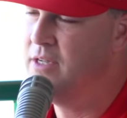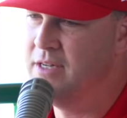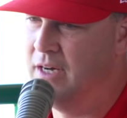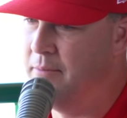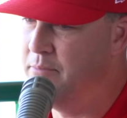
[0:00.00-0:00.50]

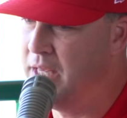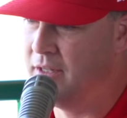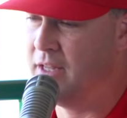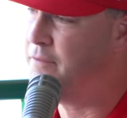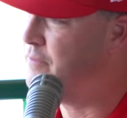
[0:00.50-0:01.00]

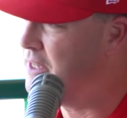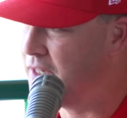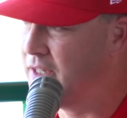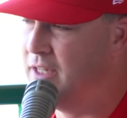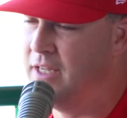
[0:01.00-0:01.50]
mentally,
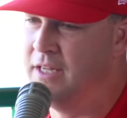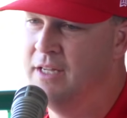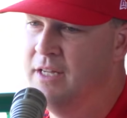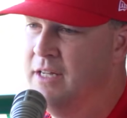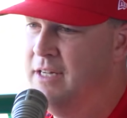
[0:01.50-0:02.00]
physically,
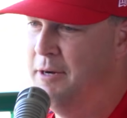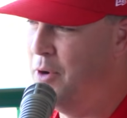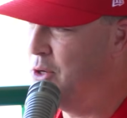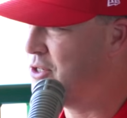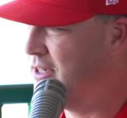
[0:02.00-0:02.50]

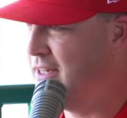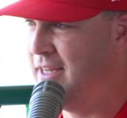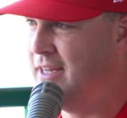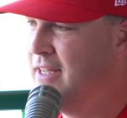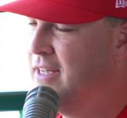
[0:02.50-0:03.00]

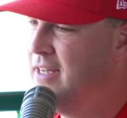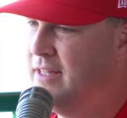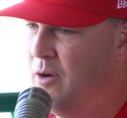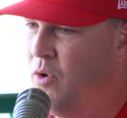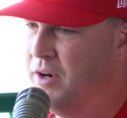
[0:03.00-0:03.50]
emotionally.
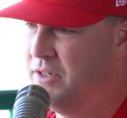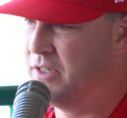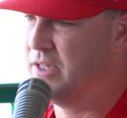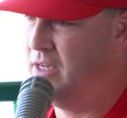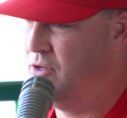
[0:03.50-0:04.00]
They wanted to
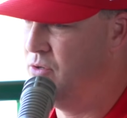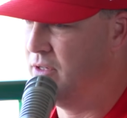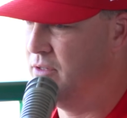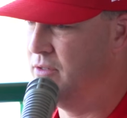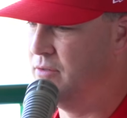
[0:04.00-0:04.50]
see who
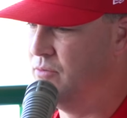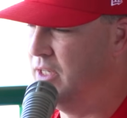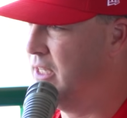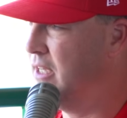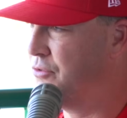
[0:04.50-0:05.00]
could
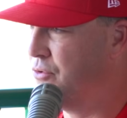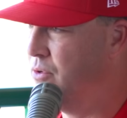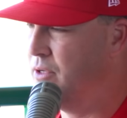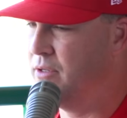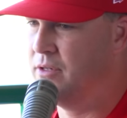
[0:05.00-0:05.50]
really get
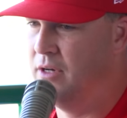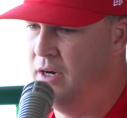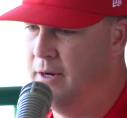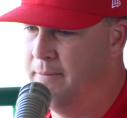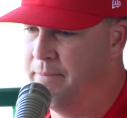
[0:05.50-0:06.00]
through it
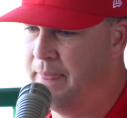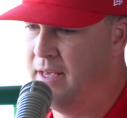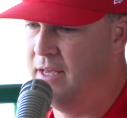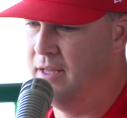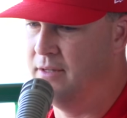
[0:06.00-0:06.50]

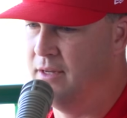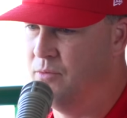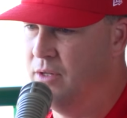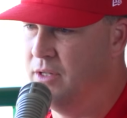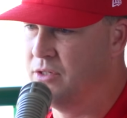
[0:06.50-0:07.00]

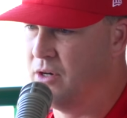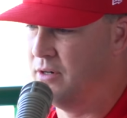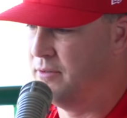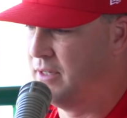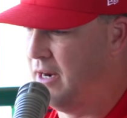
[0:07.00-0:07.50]
and really
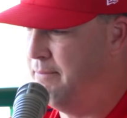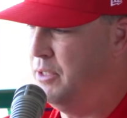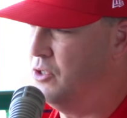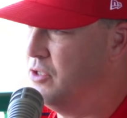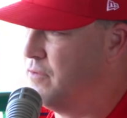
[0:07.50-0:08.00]
start kind of
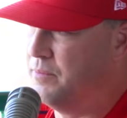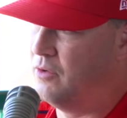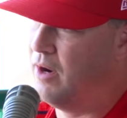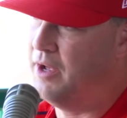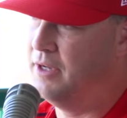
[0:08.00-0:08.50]
building you from the
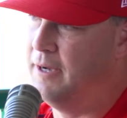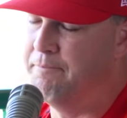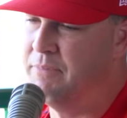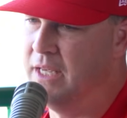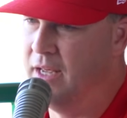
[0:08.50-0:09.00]
ground up.
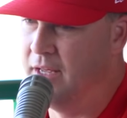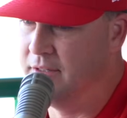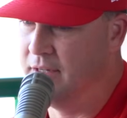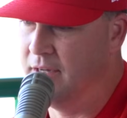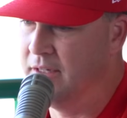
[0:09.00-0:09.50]

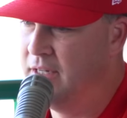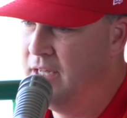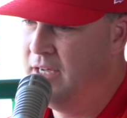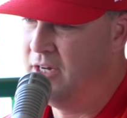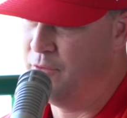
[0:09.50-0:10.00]
And the
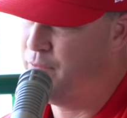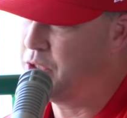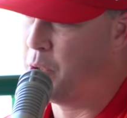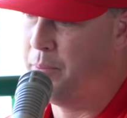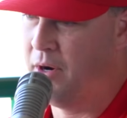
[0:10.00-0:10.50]

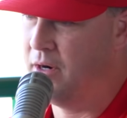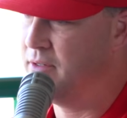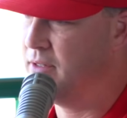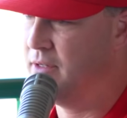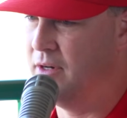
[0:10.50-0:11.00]
physical part,
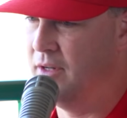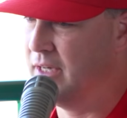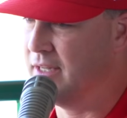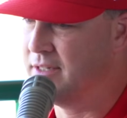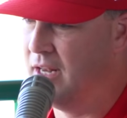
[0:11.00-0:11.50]

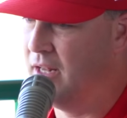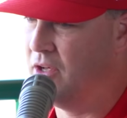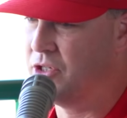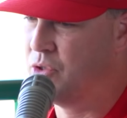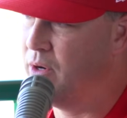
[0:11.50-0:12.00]
like I said, I
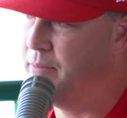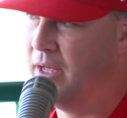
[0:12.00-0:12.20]
lost 20